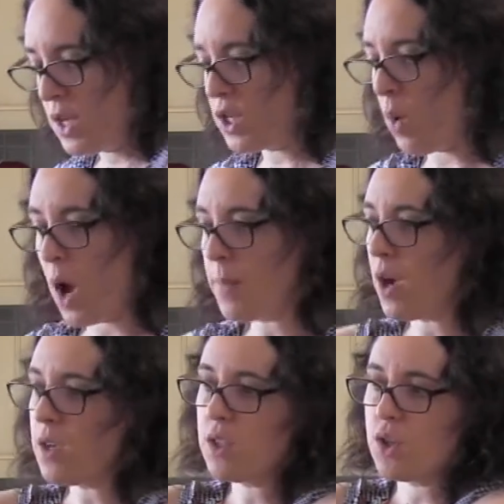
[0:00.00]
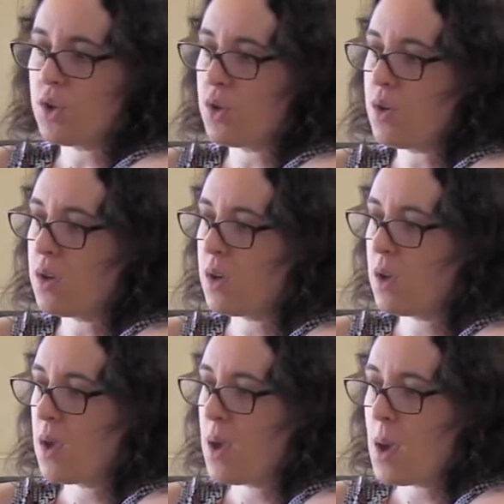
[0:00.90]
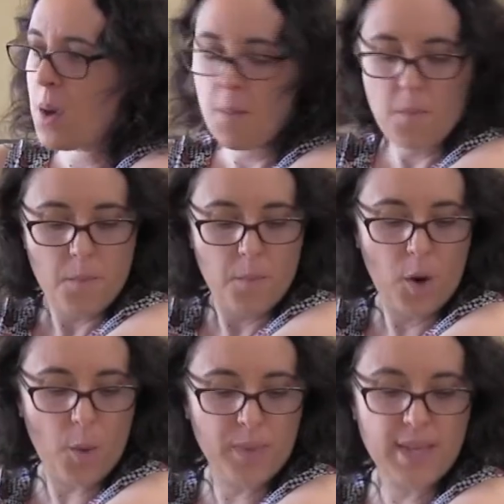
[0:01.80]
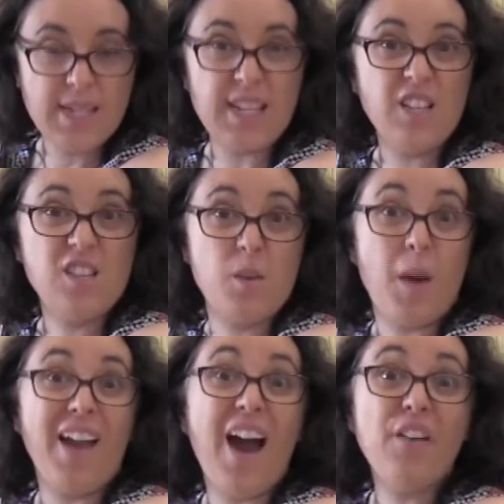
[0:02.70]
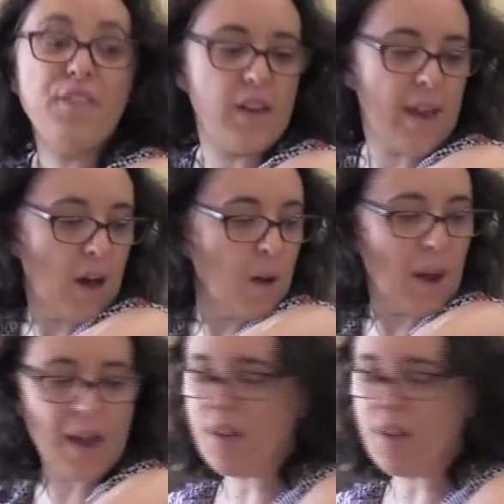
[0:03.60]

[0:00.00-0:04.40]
So I'm going to pop this into my oven now. My